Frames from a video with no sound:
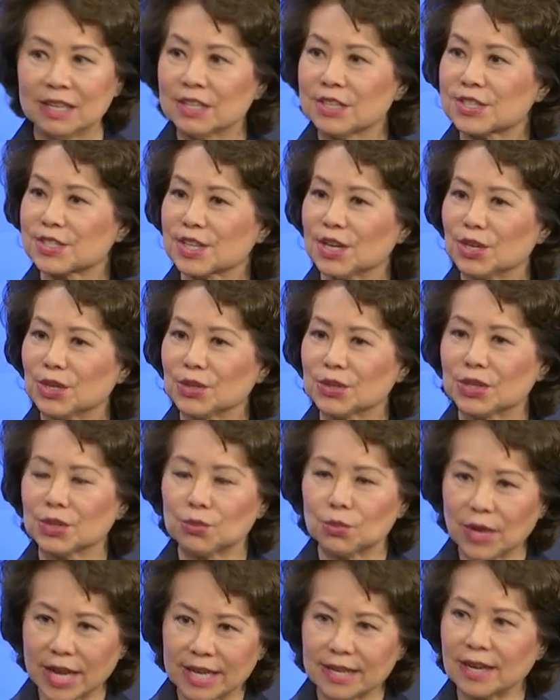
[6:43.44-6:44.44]
So
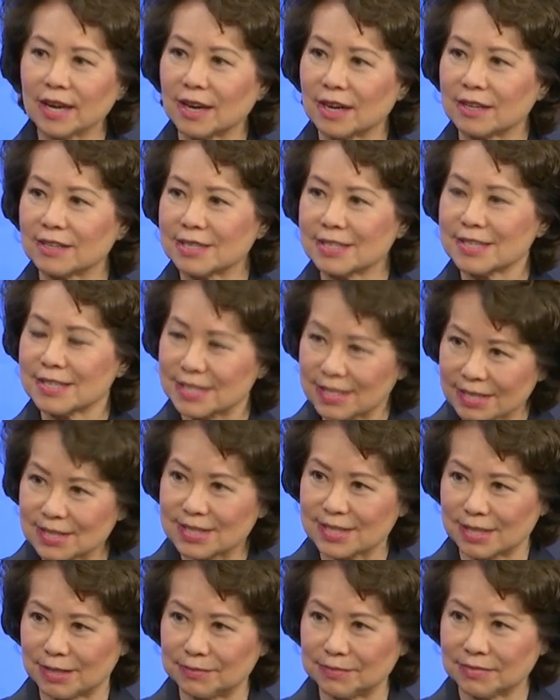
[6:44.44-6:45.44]
the radar
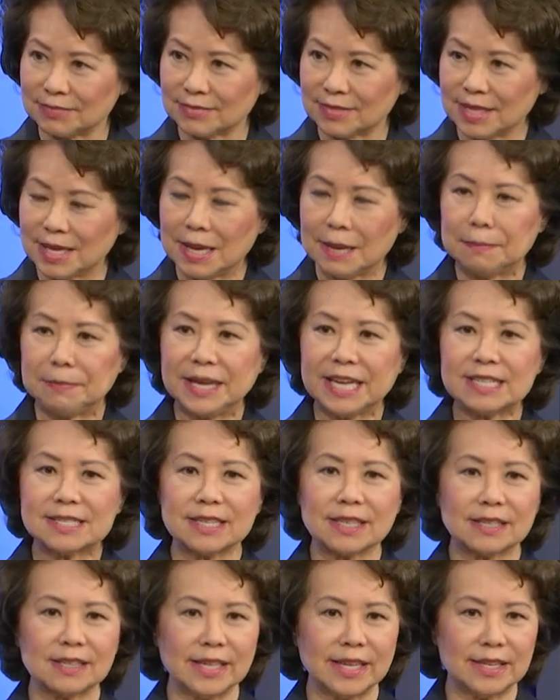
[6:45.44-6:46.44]
system
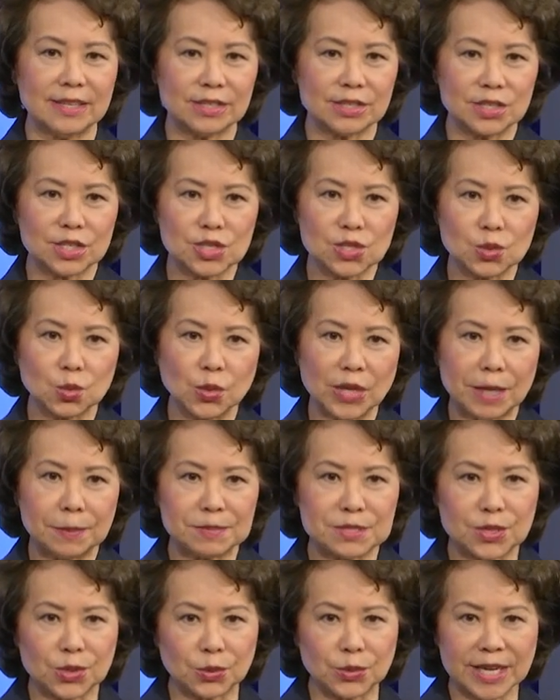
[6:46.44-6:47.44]
basically
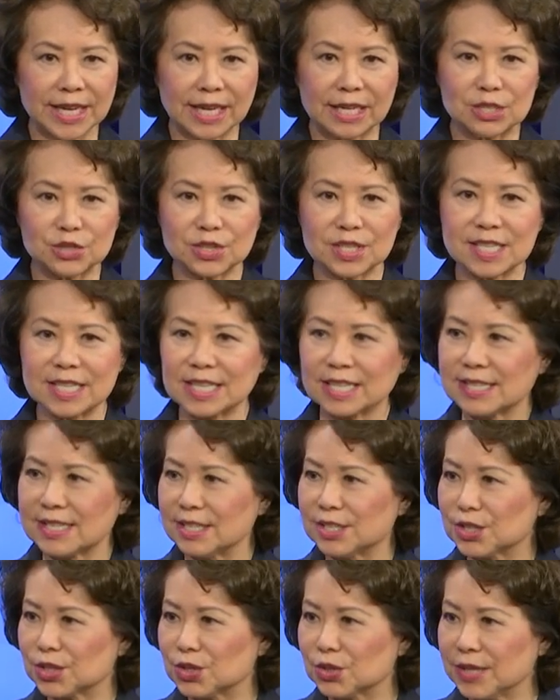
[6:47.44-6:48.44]
sweeps three hundred
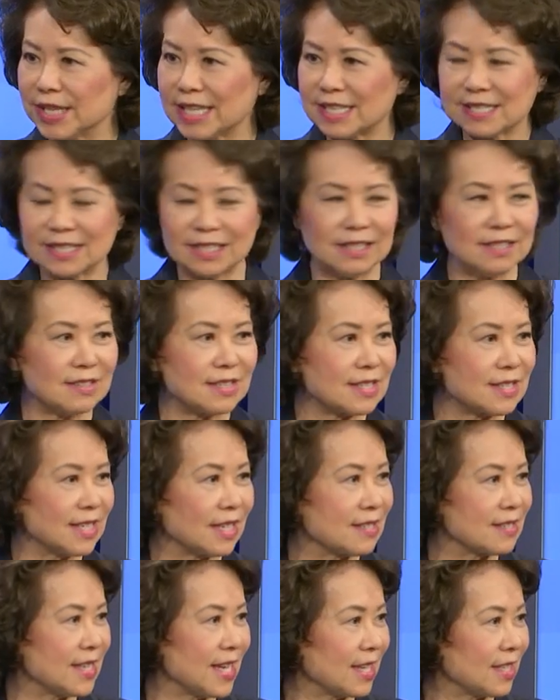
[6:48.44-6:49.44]
sixty degrees in
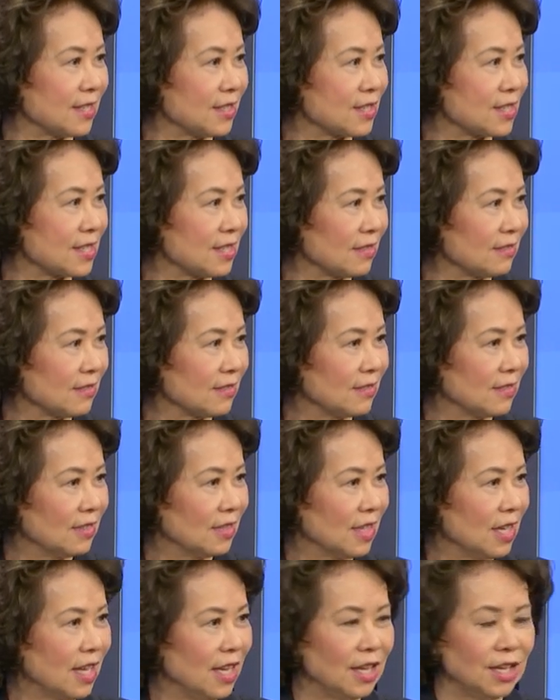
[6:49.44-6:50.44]
six seconds.
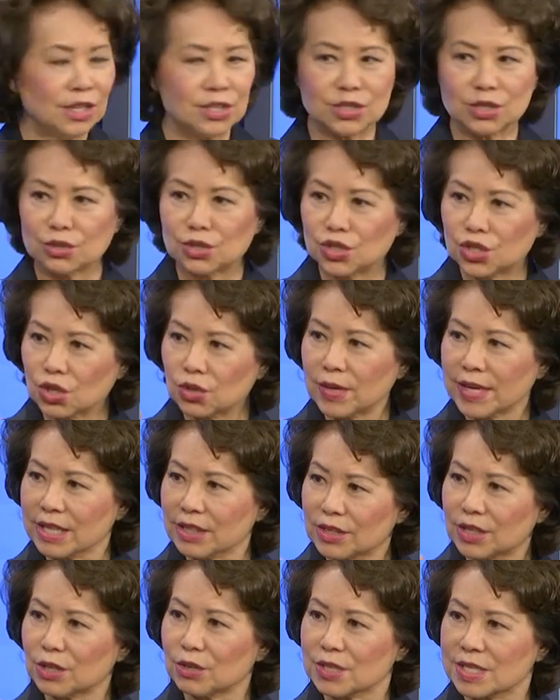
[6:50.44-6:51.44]
So
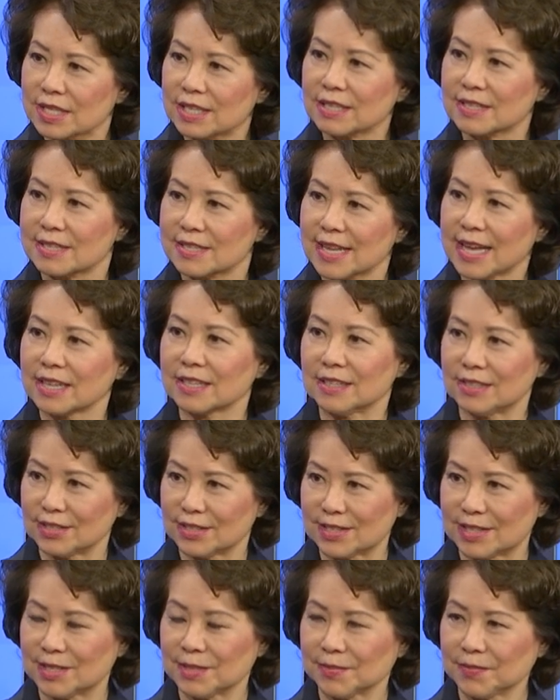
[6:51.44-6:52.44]
during those six
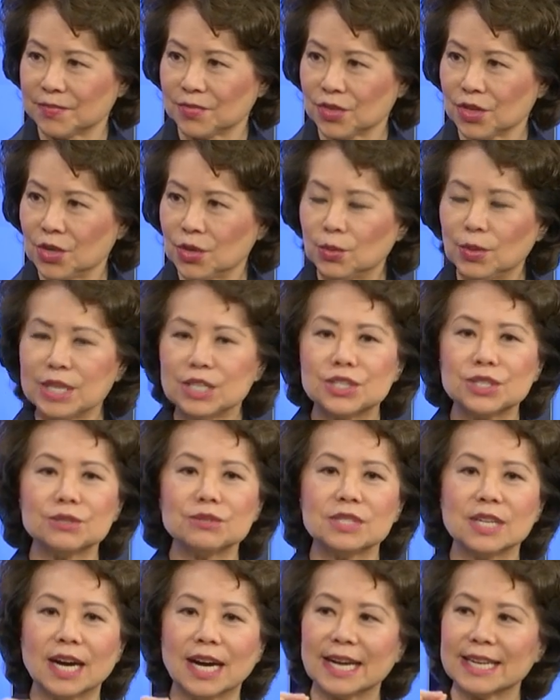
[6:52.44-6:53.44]
seconds, we
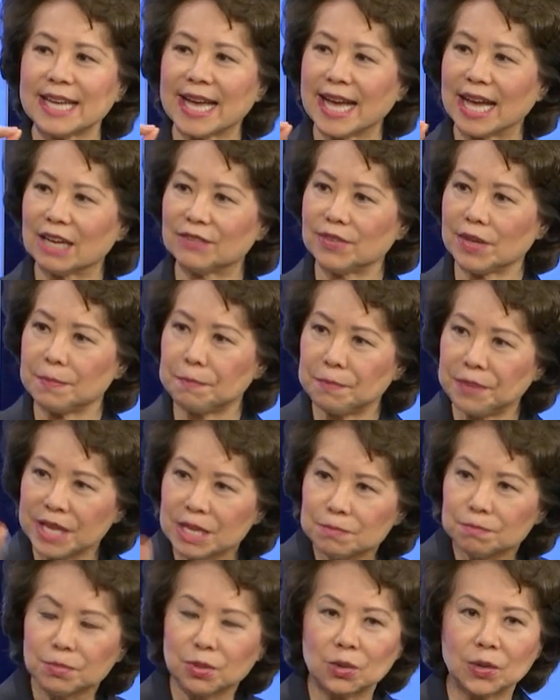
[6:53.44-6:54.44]
do not have a
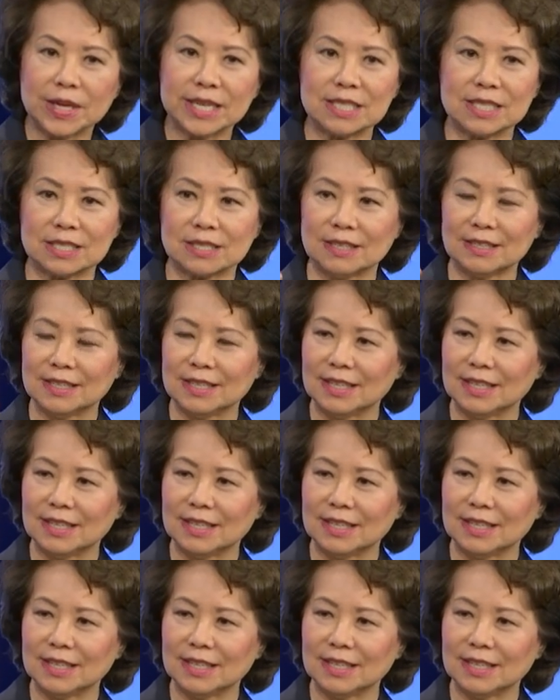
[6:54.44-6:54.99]
pinpoint